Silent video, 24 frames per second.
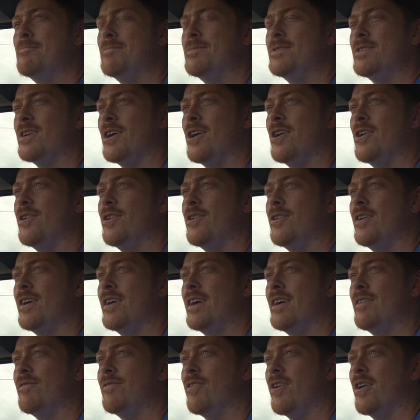So
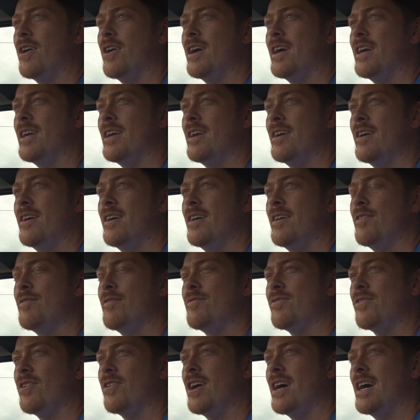if I
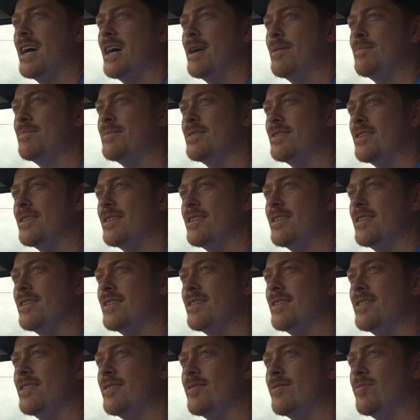fly up
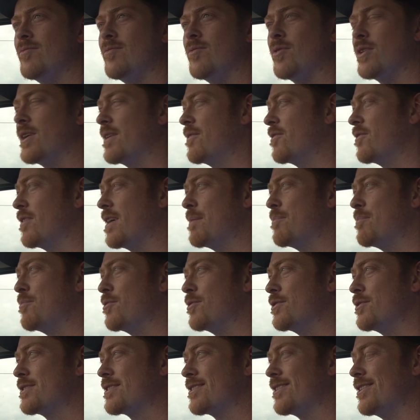to whatever
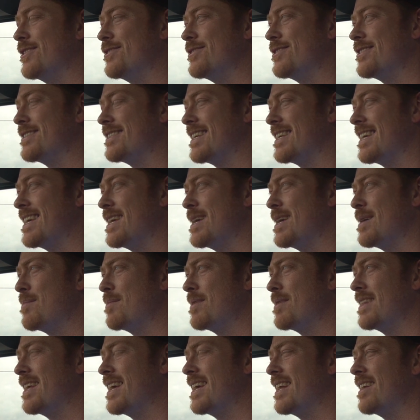airport's closest to him,
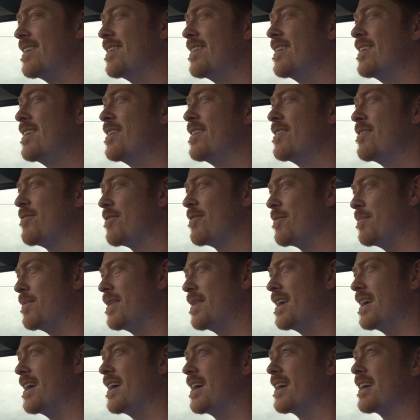and then from
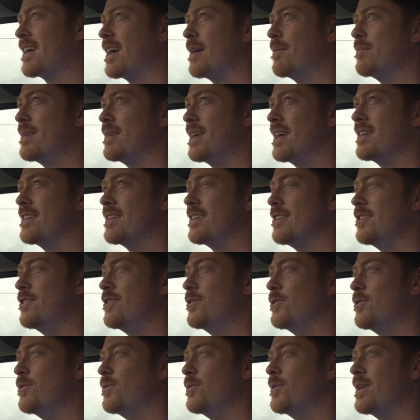there come down to
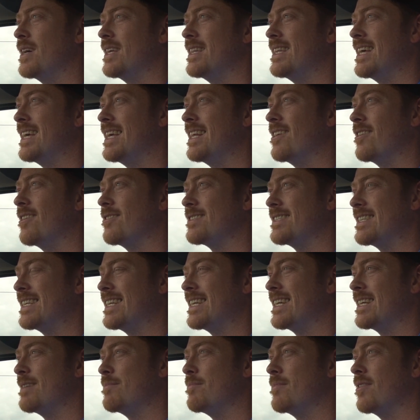you, and then I was
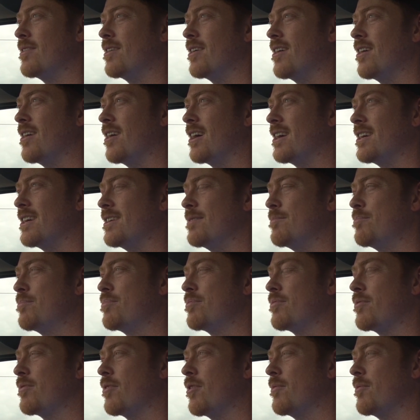thinking I could
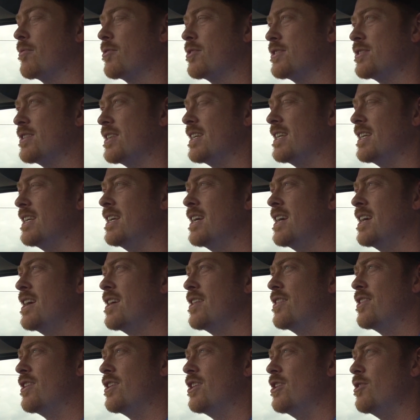because the
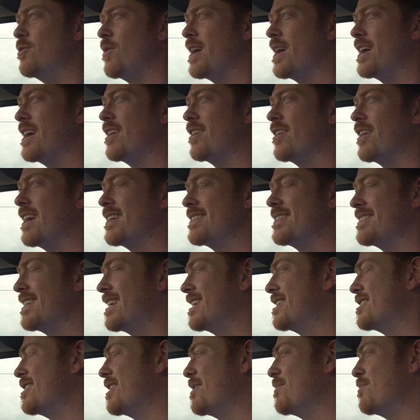UAL has
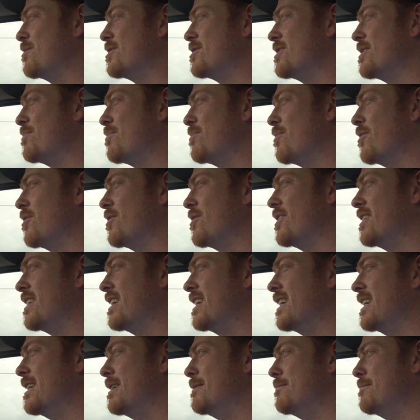their championship on the
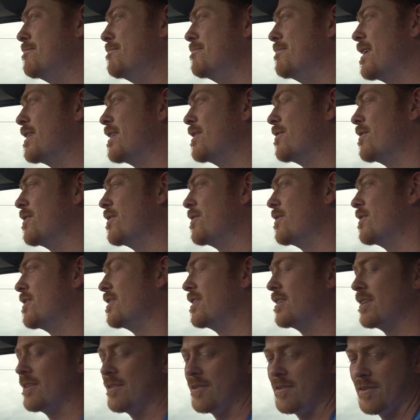at
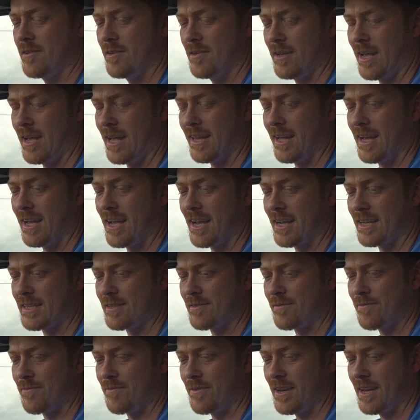the LAX
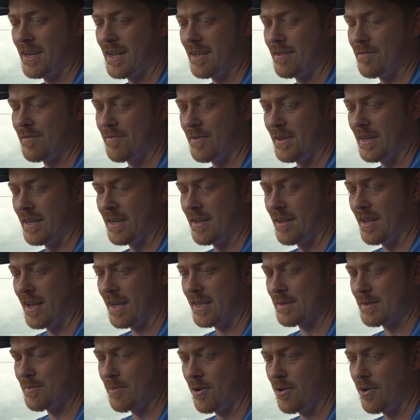Fit
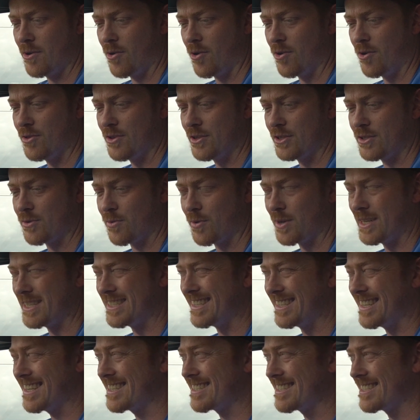Expo on the
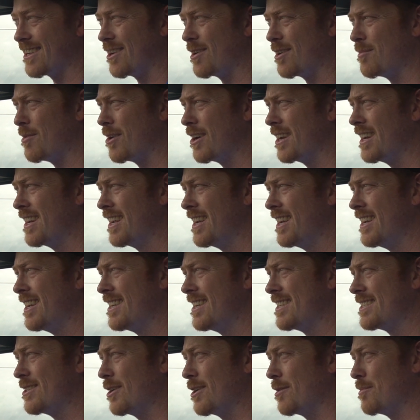26th, so I might
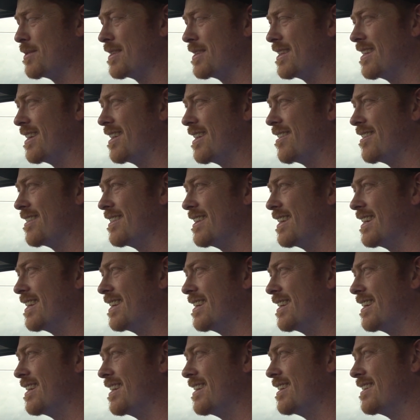stop in there and
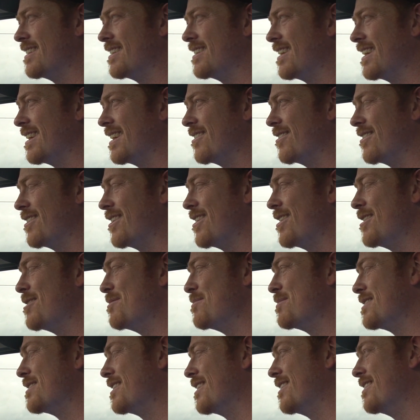then head on
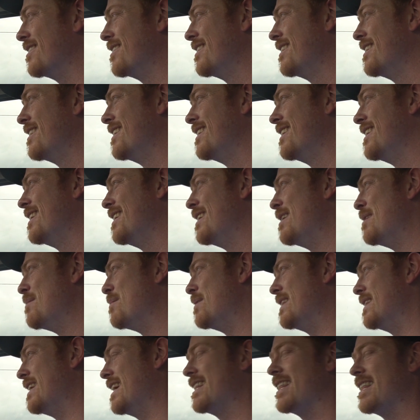home. So,
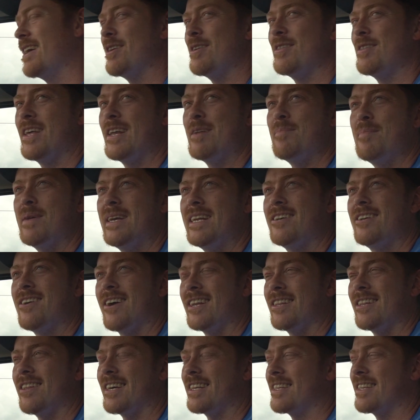but yeah, that'd mean
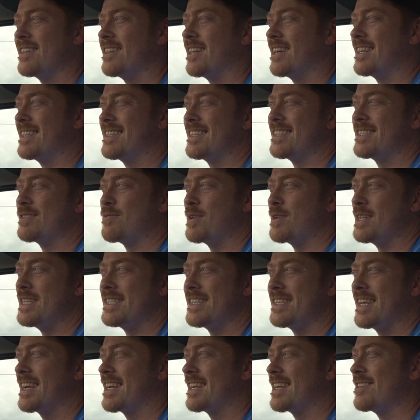kind of like the
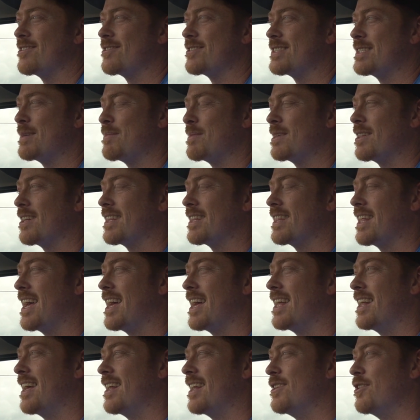22nd or something like
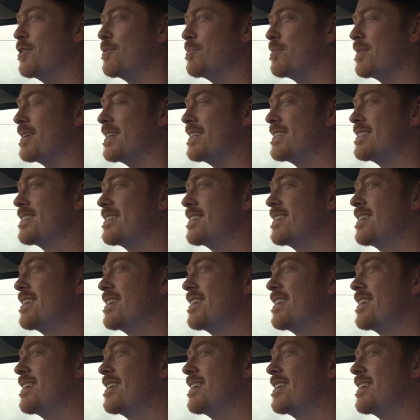that at your place.